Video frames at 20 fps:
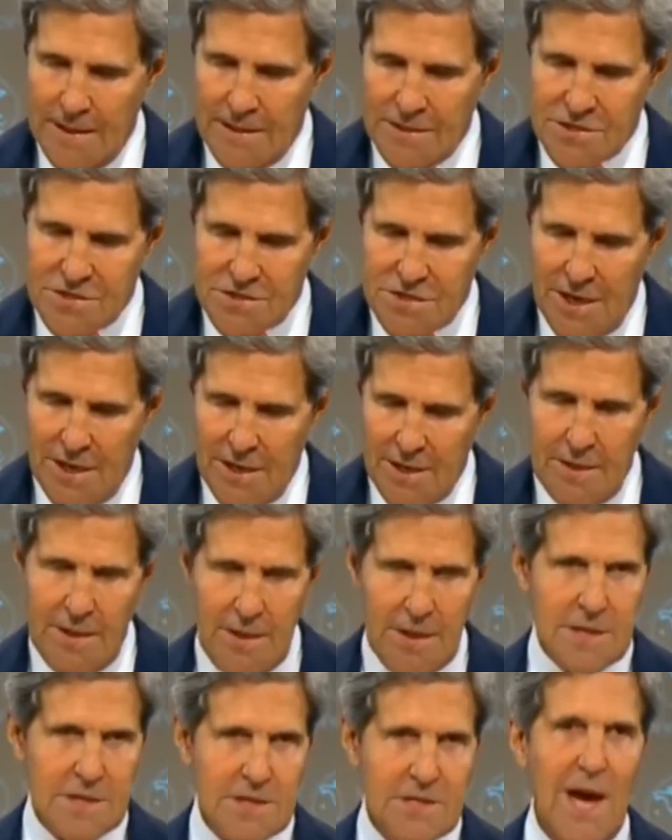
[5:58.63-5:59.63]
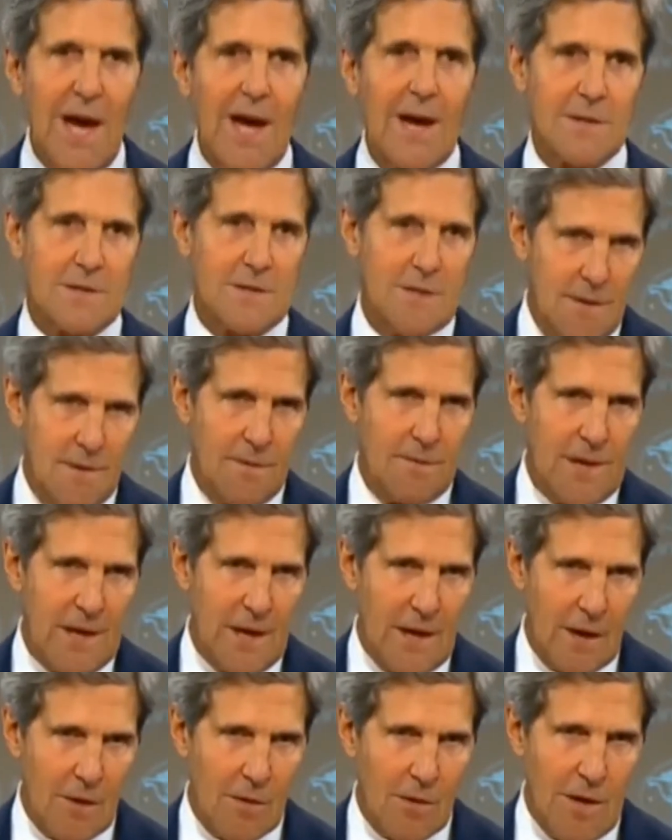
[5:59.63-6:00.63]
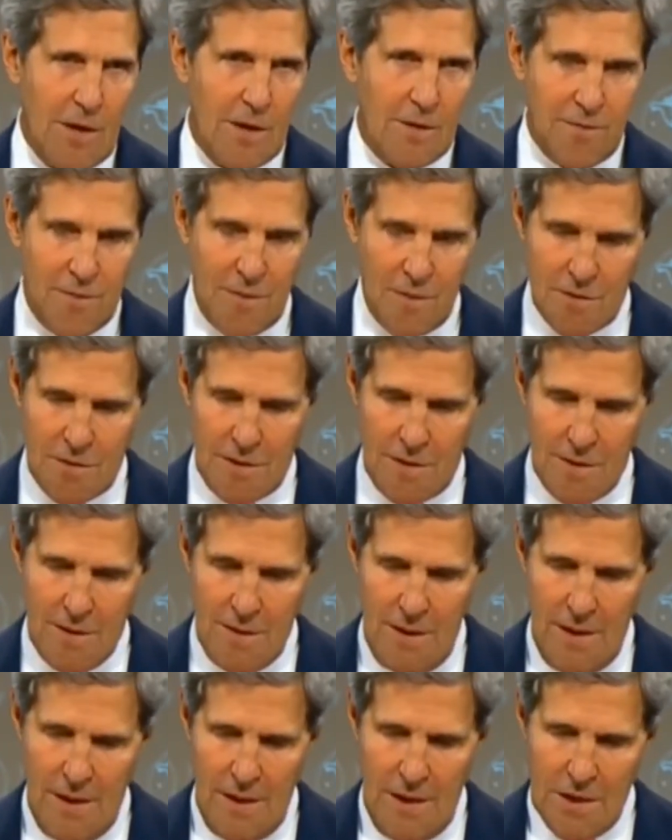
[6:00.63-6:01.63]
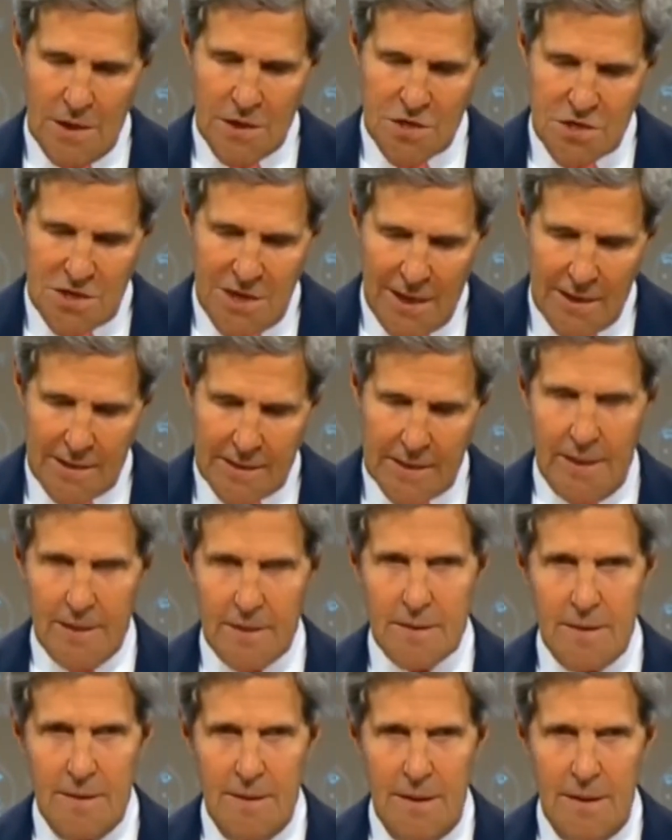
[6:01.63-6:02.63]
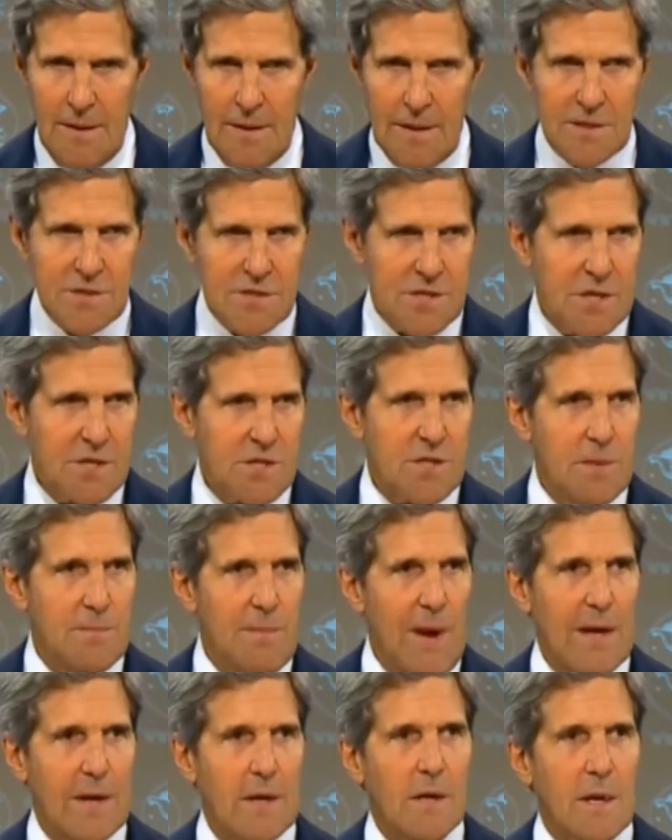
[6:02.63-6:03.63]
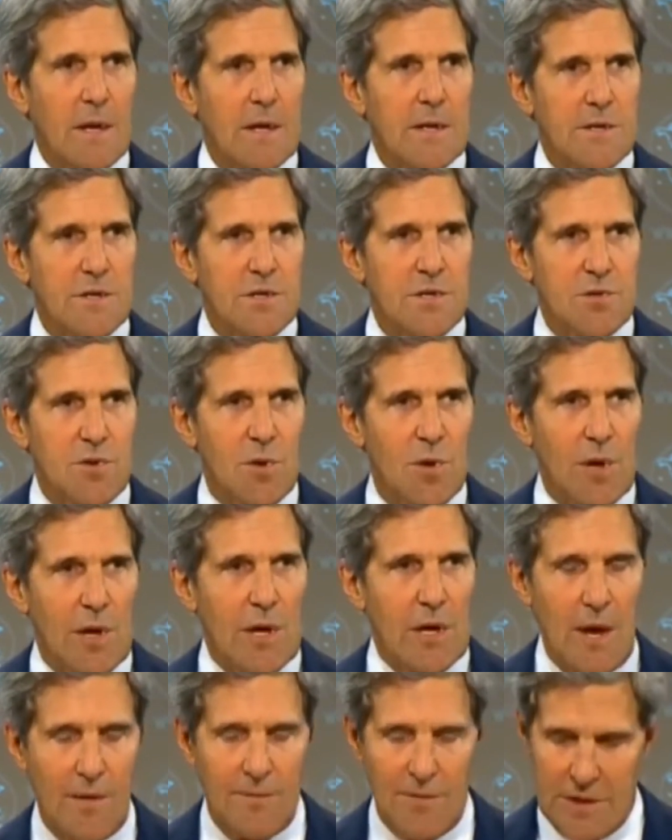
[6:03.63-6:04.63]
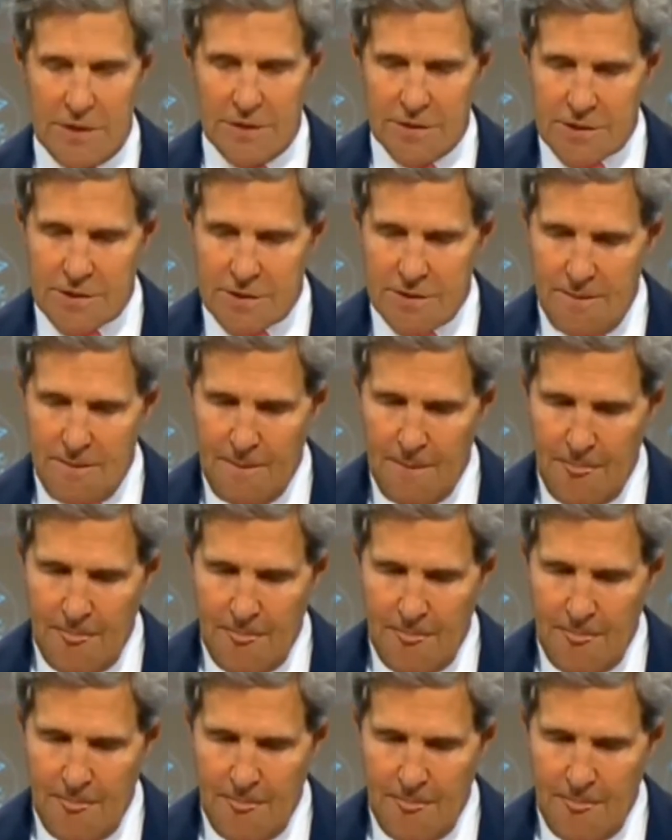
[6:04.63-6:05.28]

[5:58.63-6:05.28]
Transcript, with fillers: Instead, it attacked the area further, shelling it and systematically destroying evidence.